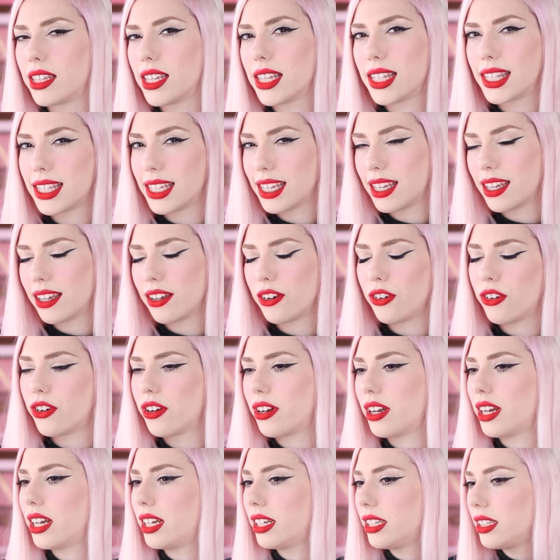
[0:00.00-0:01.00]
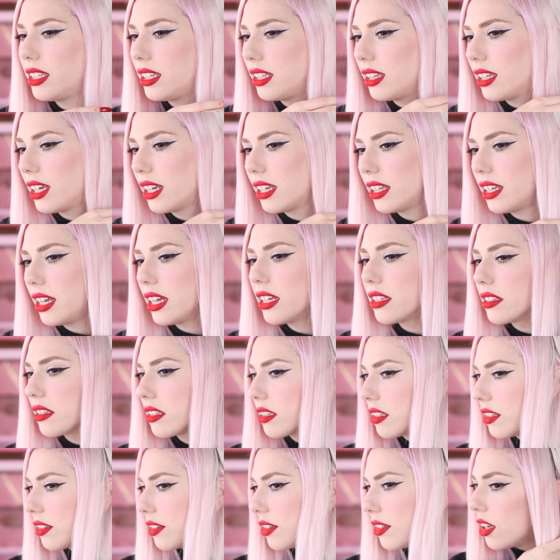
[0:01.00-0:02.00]
teasing or anything like that.
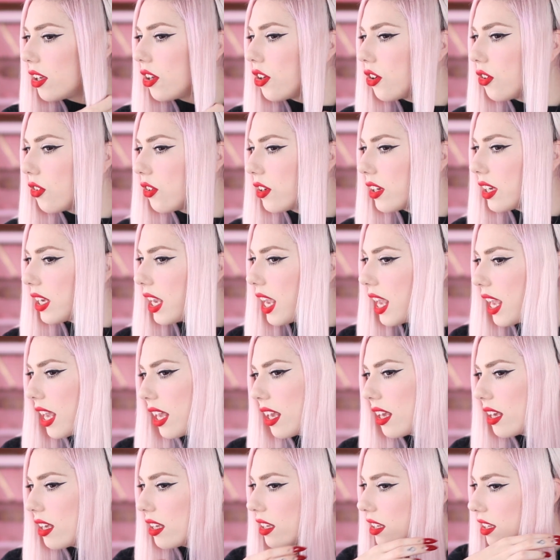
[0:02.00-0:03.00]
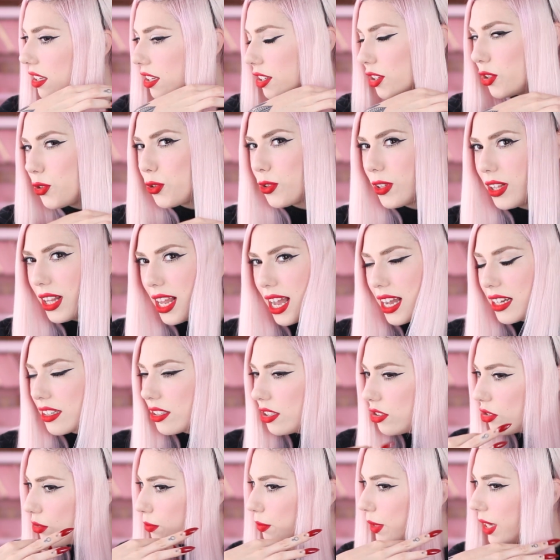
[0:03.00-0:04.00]
Okay, good
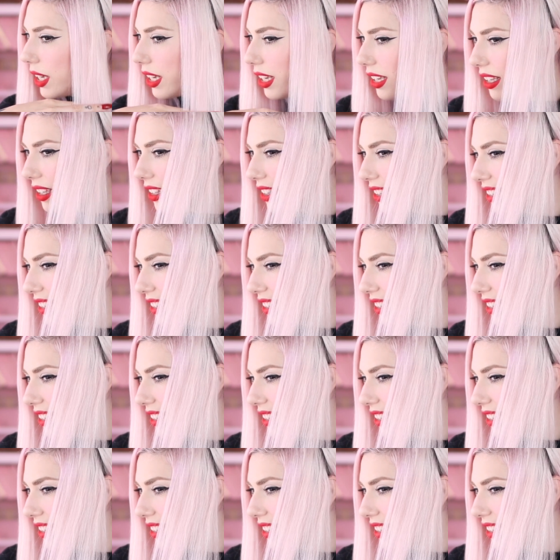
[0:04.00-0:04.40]
luck to me.